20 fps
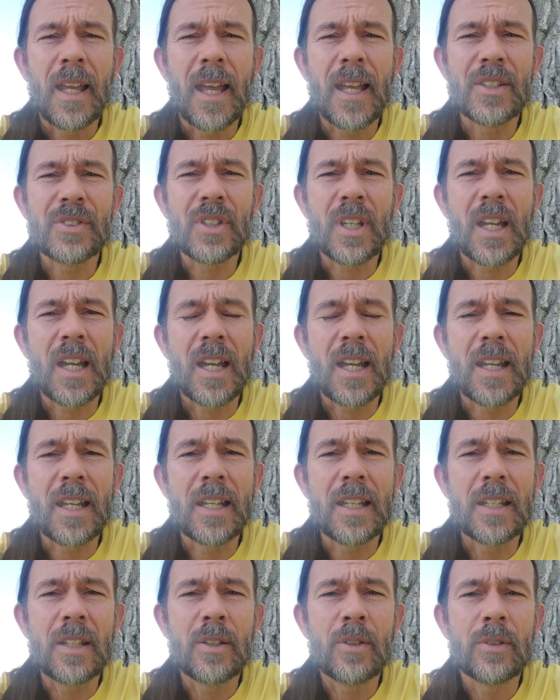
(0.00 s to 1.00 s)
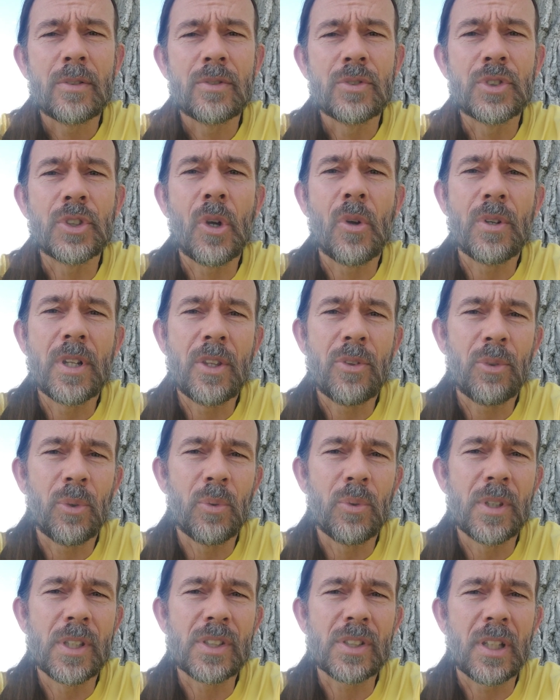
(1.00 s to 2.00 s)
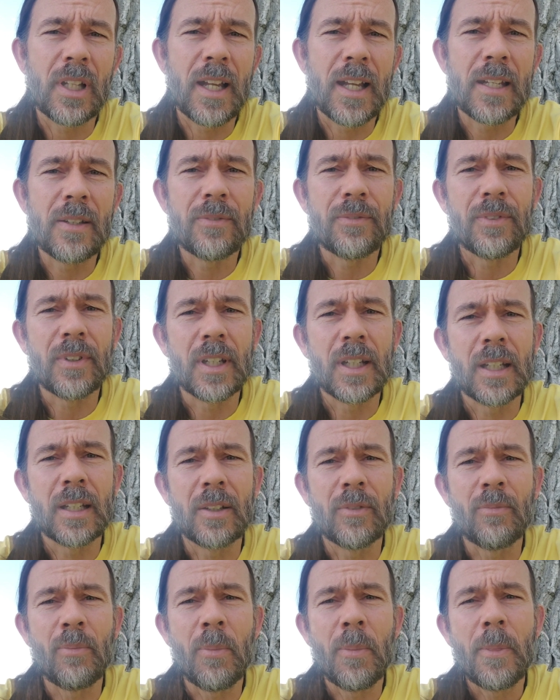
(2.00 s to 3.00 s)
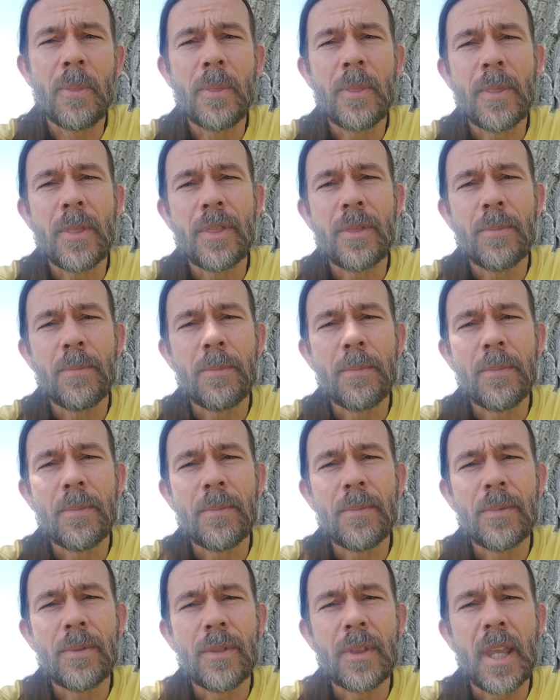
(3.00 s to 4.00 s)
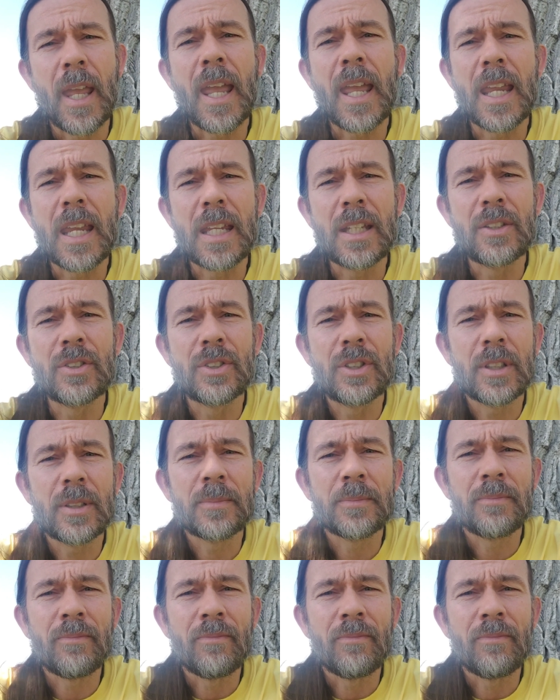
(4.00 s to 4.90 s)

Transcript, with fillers: as I journey through this life and age,